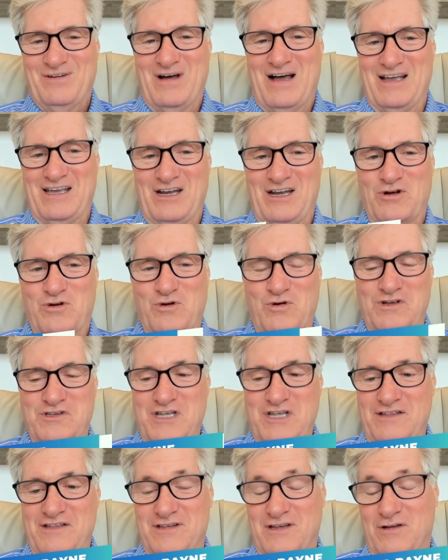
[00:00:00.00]
Well, you know, Chris,
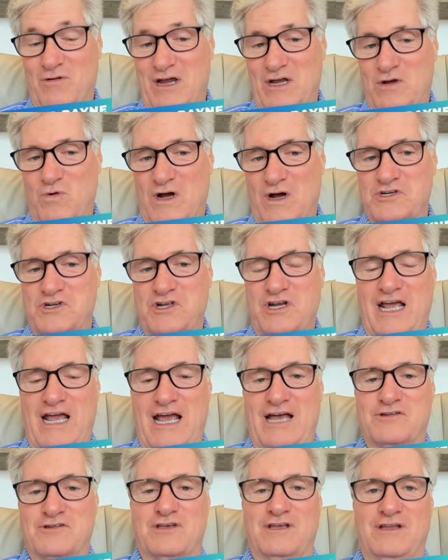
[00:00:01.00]
that's a great question to
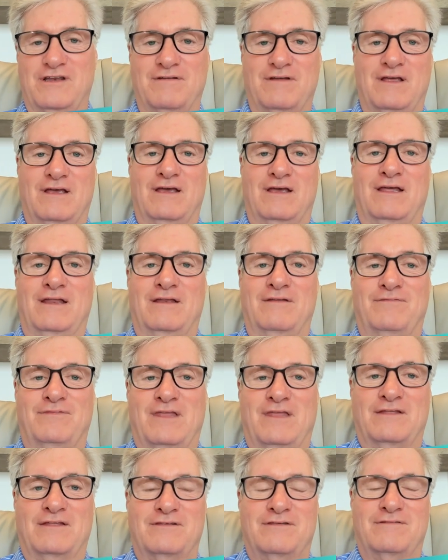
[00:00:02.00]
ask. And
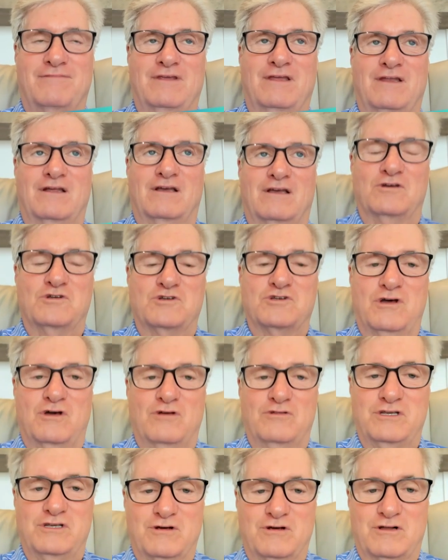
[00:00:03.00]
that's, you know, it goes
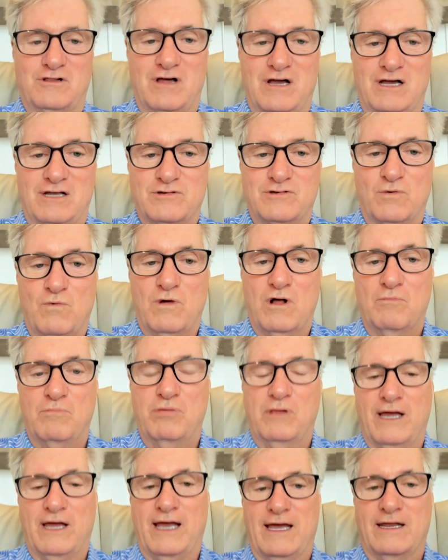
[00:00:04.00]
shows that your clients are well
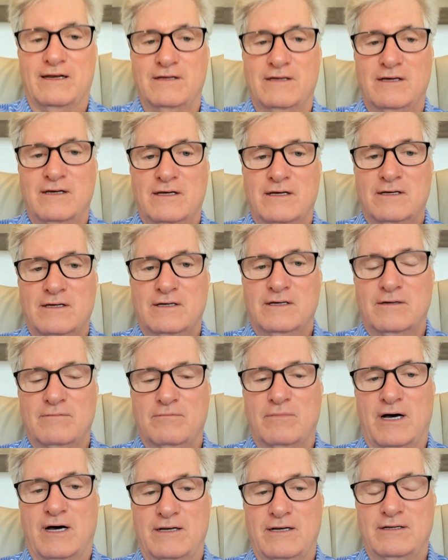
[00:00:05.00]
planned.
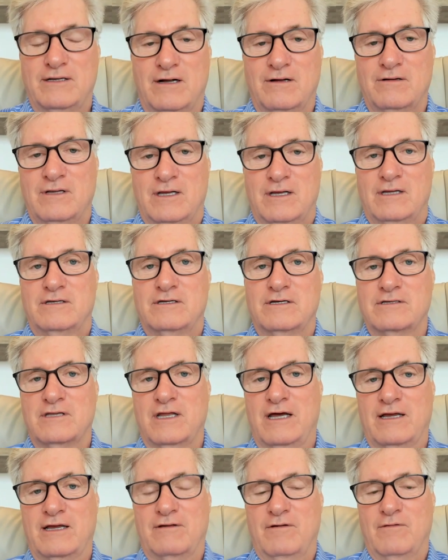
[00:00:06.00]
But, you know, just
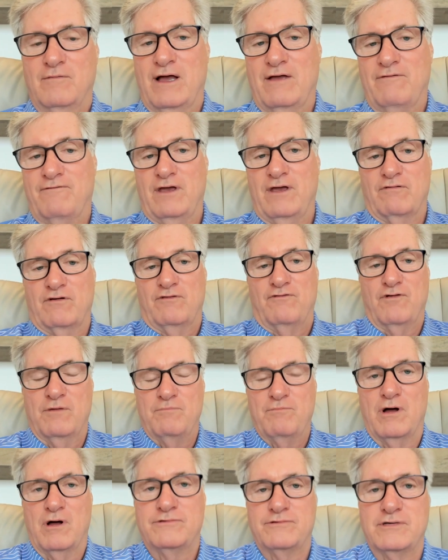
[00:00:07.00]
like my favorite
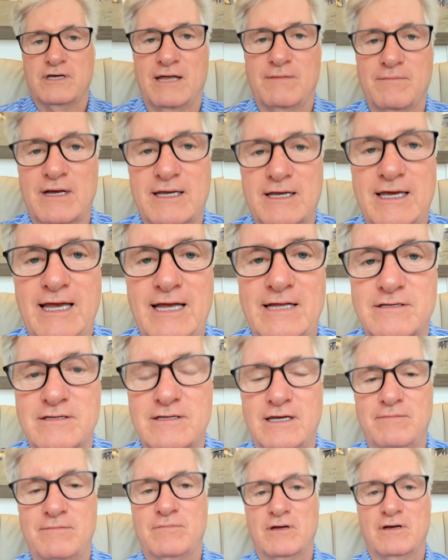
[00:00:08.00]
football team that can't
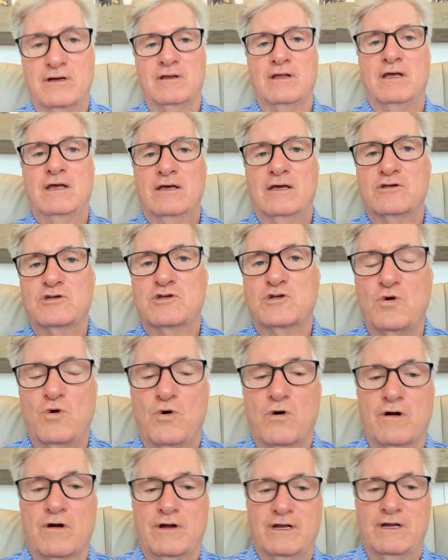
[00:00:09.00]
seem to
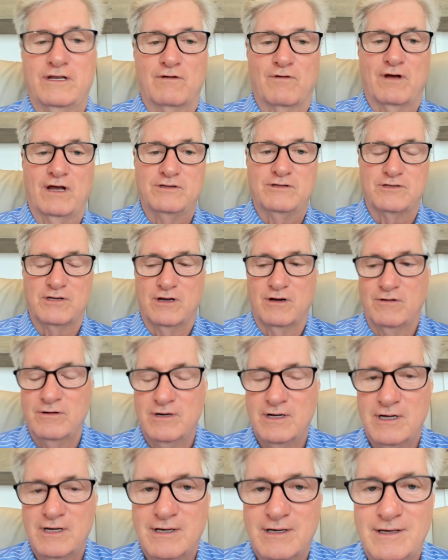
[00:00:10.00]
score in the red zone,
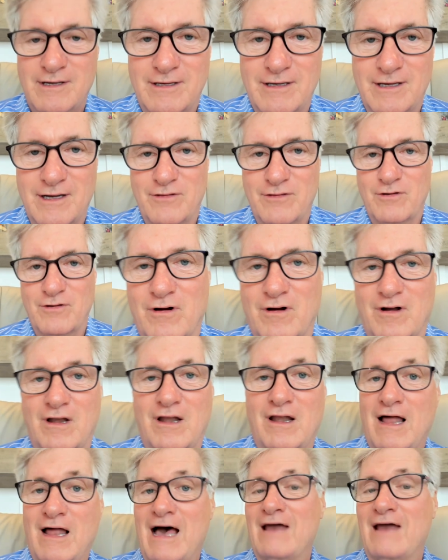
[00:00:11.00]
you know, a
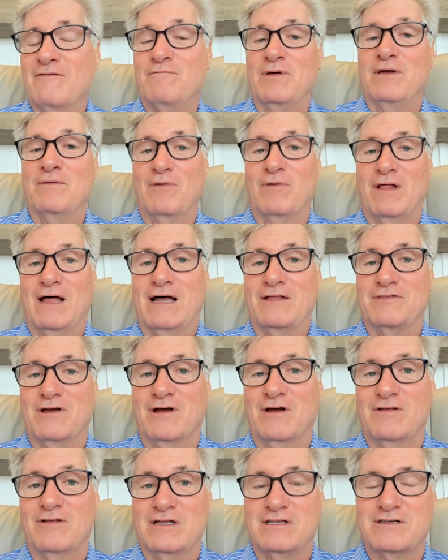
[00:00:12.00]
lot of people out
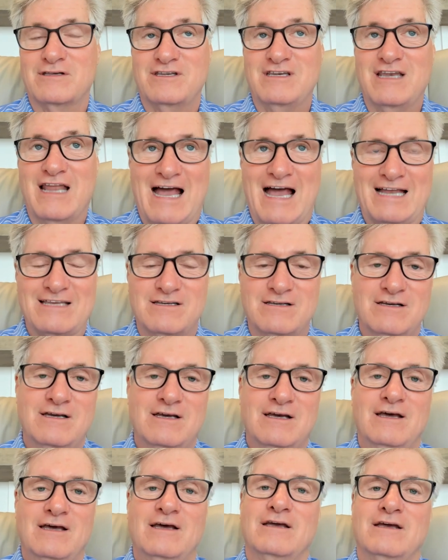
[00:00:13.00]
there that snatch,
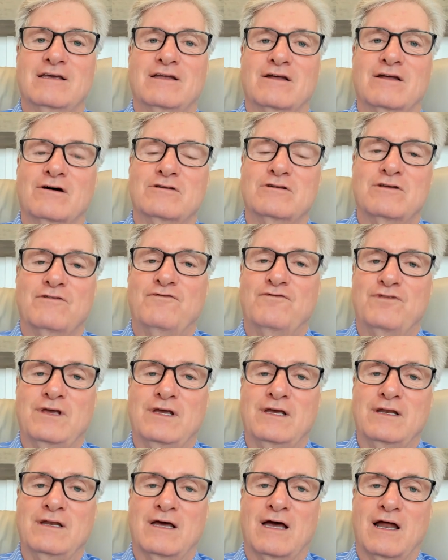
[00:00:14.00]
you know,
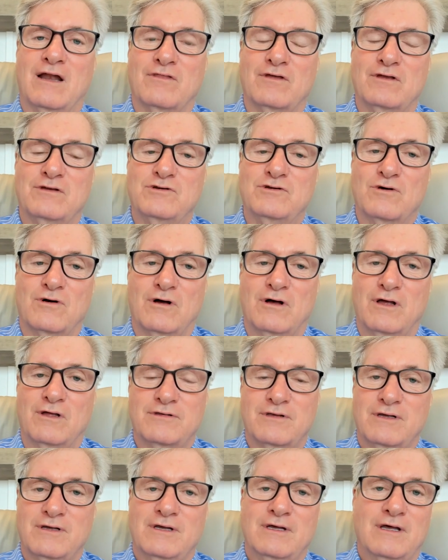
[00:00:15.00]
defeat out of the
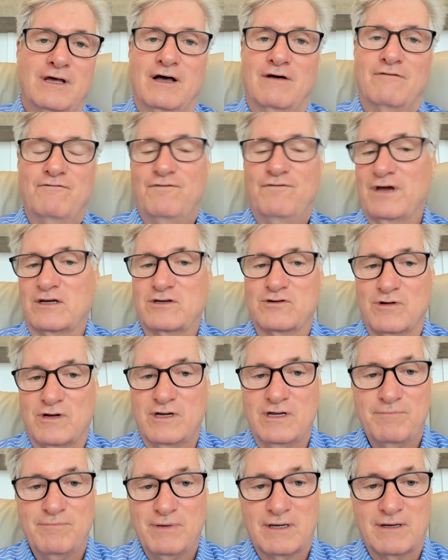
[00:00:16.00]
jaws of
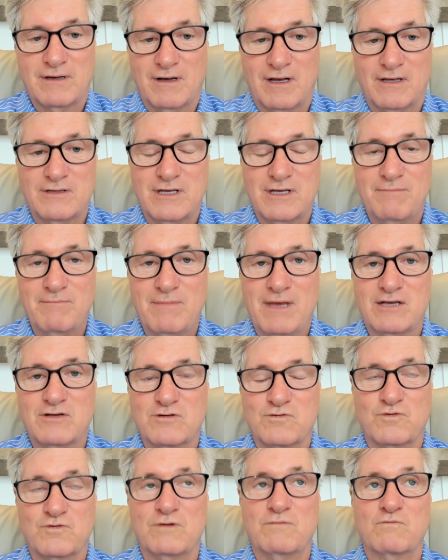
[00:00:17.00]
victory because they
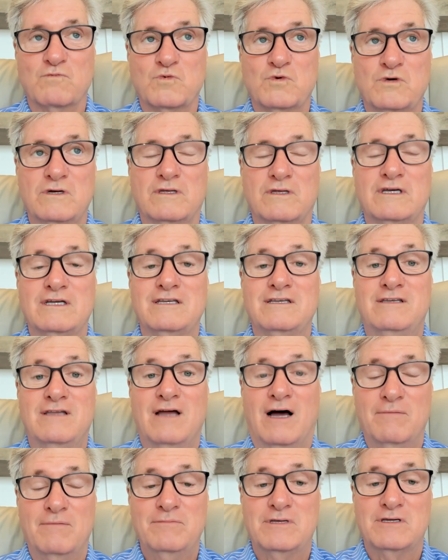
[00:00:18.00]
make some really
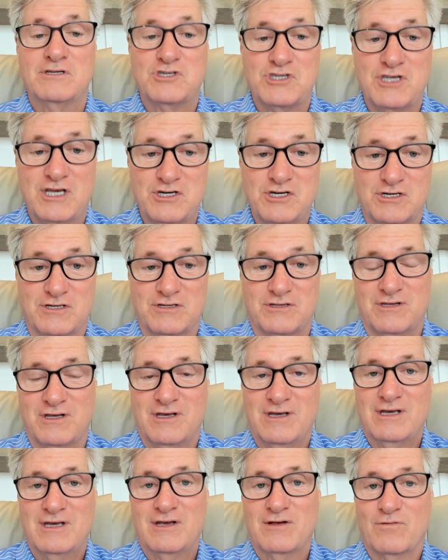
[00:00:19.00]
dumb
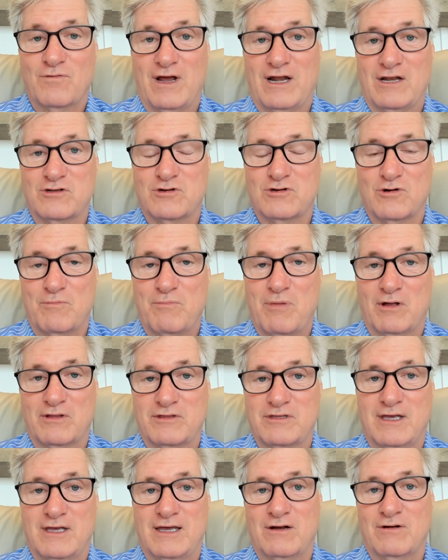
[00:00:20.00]
decisions right as they're
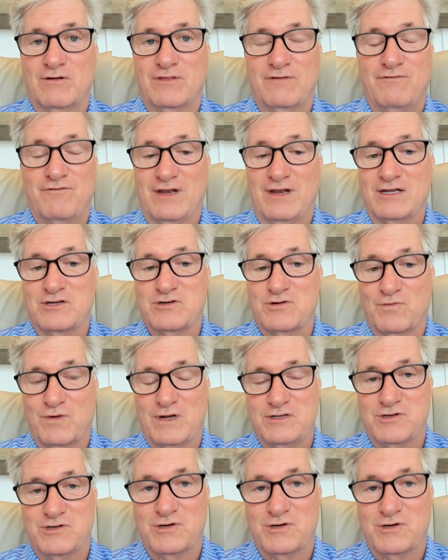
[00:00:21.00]
about to enter the financial red